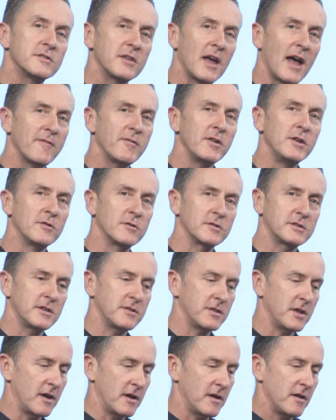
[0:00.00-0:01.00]
So having looked
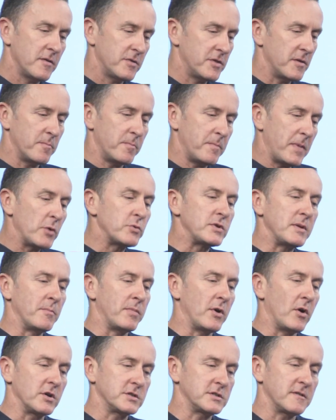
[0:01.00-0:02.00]
at the building
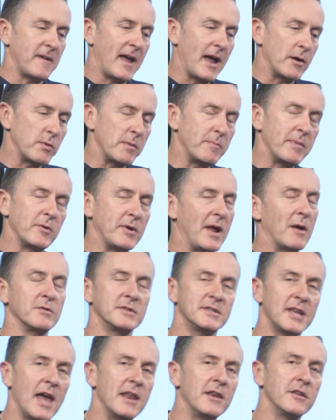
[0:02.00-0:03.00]
blocks of how we build
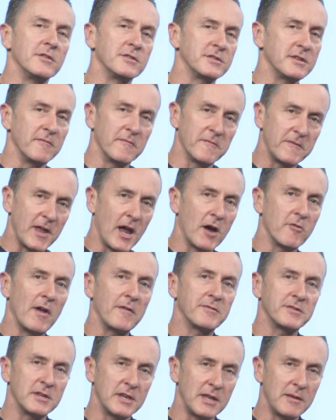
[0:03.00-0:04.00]
out tenants and
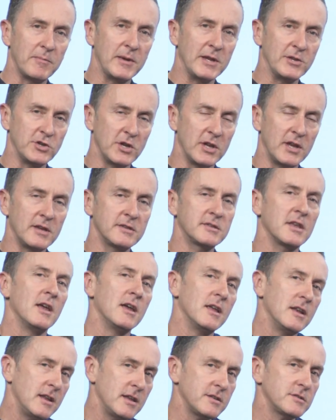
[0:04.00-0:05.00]
VRFs and EPGs,
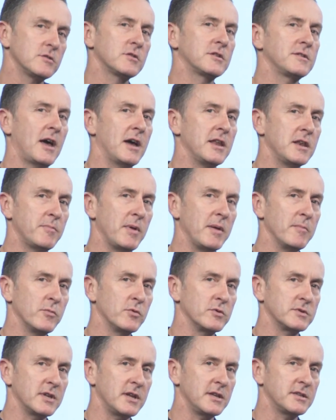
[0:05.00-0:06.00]
let's look at that in a bit
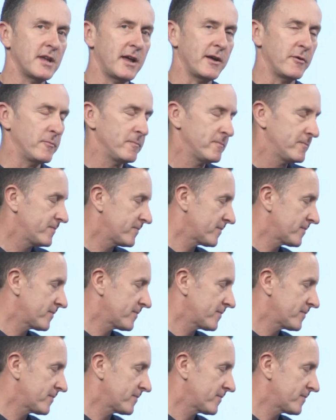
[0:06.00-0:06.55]
more detail.